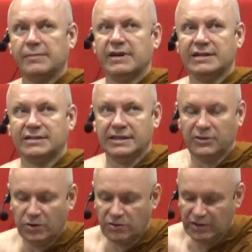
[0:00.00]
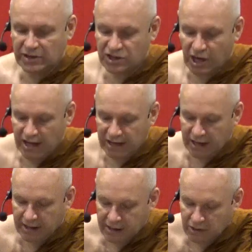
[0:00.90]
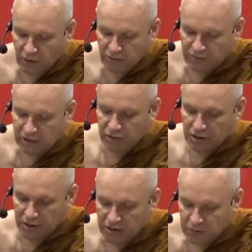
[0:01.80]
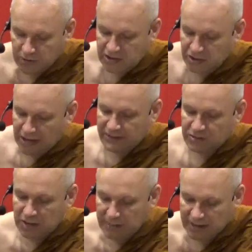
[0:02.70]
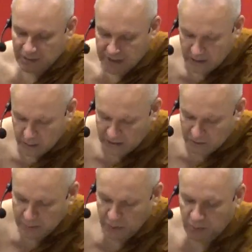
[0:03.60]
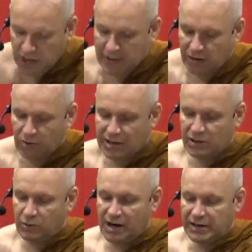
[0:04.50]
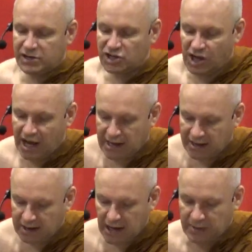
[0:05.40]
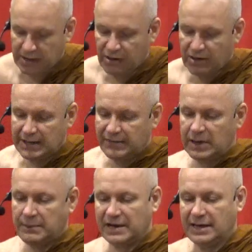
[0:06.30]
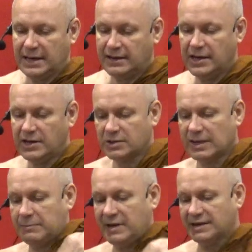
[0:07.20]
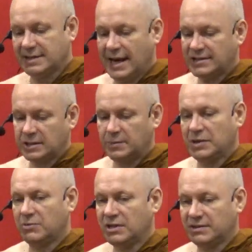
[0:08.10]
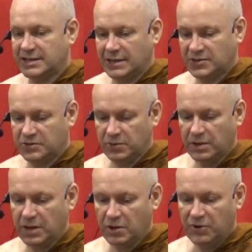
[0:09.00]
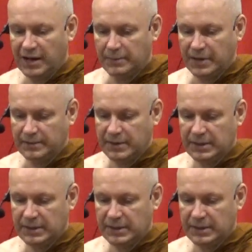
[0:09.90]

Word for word: is the non-jhana, non-returner. So once you have a stream ender and you get reborn Brahmaloka, you are a Jananagami, can never come back again. So that means it has to be within the sensual realm.